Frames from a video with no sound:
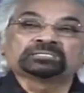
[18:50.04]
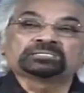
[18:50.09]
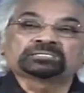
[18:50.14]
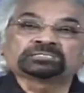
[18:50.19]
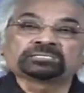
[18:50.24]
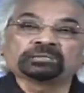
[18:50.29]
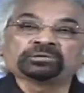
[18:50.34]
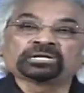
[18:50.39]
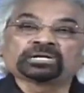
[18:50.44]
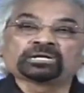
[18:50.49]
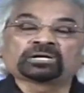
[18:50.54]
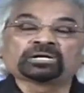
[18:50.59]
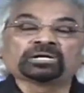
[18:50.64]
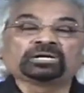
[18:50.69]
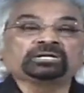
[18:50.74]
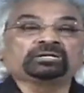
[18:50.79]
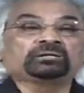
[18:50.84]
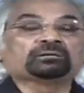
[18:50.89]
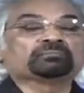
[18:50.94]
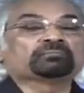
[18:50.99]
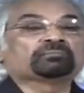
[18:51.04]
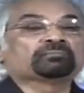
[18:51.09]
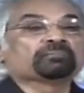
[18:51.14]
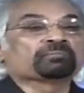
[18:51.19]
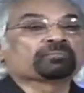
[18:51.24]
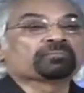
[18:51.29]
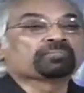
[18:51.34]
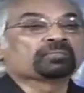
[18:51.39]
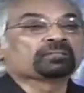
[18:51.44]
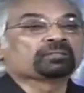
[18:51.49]
Similarly,
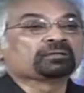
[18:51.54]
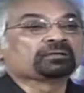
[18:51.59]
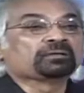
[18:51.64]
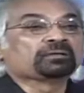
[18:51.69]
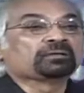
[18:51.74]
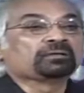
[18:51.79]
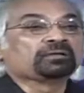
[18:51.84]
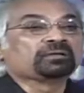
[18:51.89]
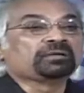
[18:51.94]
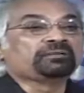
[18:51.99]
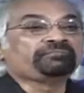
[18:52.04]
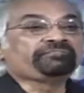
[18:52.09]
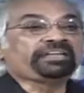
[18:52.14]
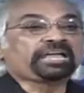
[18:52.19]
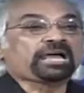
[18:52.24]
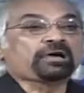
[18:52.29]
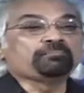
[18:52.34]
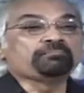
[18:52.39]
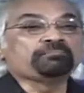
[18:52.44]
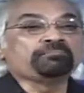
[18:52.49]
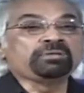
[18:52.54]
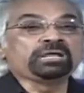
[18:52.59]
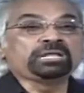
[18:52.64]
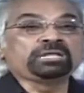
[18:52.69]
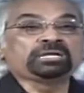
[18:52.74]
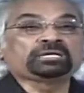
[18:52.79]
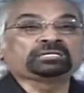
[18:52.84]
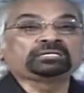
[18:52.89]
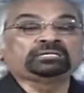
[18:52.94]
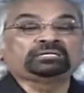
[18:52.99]
we have
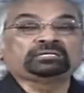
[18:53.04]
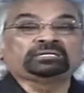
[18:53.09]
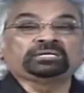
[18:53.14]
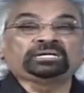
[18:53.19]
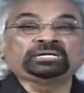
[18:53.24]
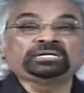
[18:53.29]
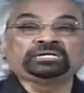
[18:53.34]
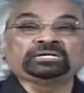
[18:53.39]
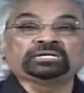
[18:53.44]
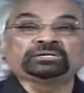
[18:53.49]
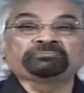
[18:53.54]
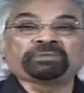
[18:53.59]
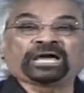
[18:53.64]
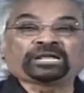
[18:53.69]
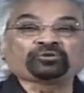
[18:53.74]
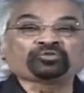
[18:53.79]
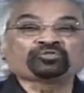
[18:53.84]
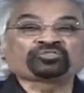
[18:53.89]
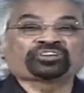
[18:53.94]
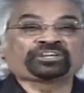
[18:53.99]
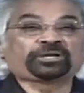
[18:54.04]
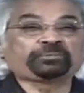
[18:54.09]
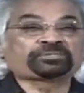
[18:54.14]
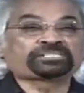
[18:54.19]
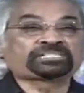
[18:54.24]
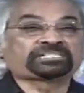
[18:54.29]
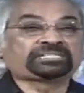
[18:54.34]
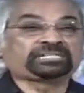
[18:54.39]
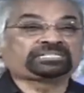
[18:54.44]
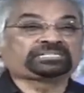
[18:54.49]
million Indian
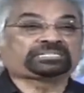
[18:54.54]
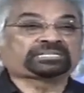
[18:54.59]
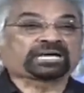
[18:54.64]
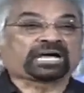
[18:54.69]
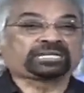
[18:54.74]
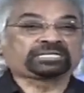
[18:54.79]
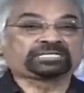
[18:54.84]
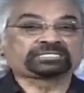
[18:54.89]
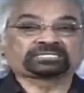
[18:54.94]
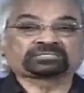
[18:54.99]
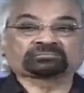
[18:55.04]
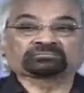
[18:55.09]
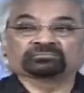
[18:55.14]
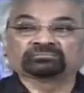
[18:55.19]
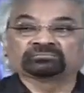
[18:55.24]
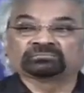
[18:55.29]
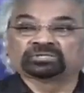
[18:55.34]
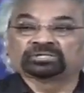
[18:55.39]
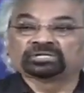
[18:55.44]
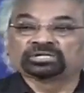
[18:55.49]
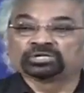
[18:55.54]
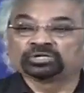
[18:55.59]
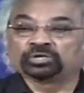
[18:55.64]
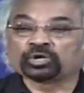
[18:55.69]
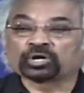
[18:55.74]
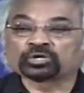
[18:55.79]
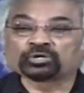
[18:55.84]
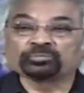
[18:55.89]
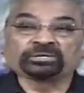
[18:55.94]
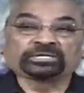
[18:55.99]
manuscripts digitized,
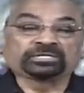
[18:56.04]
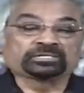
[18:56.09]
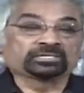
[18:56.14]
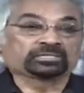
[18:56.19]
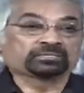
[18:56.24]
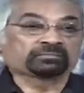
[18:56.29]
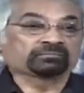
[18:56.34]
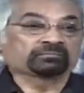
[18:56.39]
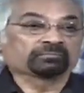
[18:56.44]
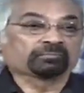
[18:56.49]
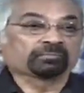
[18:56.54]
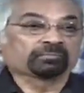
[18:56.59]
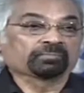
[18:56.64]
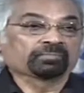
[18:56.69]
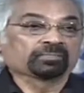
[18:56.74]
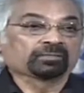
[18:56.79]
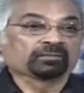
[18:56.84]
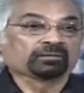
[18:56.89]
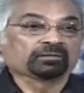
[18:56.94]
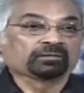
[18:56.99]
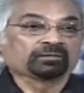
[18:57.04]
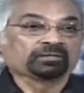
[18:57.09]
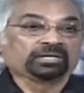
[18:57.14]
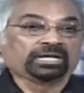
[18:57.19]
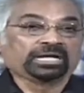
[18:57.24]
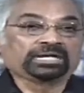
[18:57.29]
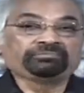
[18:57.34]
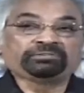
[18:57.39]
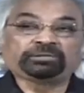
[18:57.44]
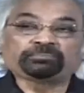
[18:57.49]
documented,
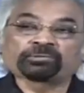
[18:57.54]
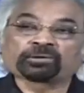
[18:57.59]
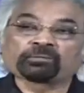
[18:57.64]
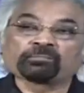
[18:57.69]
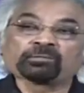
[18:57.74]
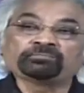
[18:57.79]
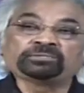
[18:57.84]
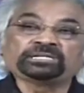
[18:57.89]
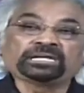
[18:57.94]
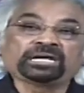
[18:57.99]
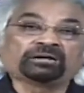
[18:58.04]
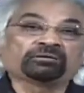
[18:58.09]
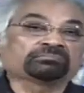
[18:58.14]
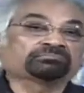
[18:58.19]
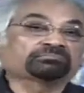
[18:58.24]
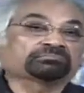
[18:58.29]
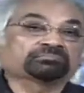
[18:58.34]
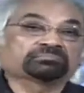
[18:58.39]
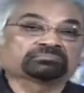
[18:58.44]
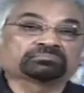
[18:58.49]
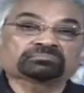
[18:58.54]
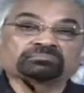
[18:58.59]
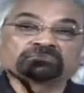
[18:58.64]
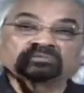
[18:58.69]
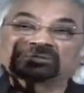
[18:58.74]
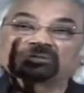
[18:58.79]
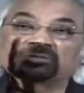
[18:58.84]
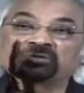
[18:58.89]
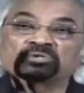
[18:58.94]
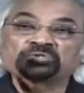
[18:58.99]
and we probably have
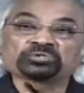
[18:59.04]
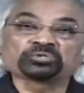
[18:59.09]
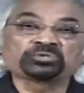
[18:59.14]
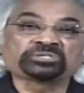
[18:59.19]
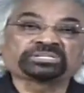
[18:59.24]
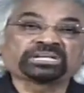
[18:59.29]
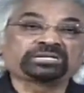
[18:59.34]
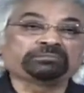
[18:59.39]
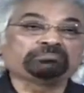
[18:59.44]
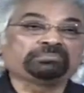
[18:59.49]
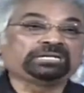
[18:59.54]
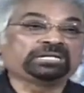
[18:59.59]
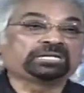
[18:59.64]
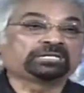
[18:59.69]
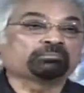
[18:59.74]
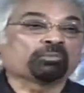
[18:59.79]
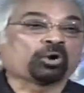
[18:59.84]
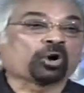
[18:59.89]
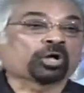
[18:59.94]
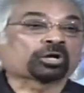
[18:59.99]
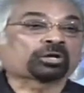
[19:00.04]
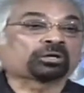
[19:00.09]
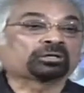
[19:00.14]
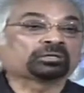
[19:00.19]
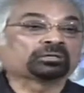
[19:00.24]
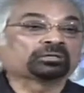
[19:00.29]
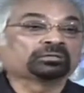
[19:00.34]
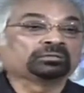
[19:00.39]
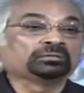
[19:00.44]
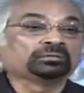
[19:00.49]
close to 10 million more
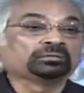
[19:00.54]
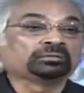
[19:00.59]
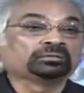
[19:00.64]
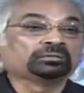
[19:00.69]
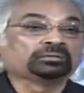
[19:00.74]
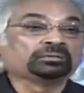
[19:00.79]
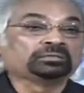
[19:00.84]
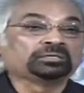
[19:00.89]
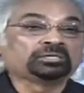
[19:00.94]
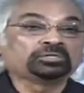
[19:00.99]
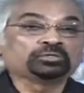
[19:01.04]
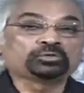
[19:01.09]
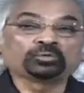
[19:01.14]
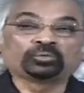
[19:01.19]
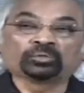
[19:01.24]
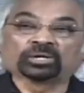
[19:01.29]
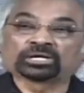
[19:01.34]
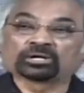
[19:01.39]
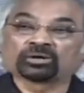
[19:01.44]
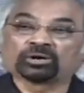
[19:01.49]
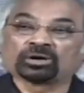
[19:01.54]
to work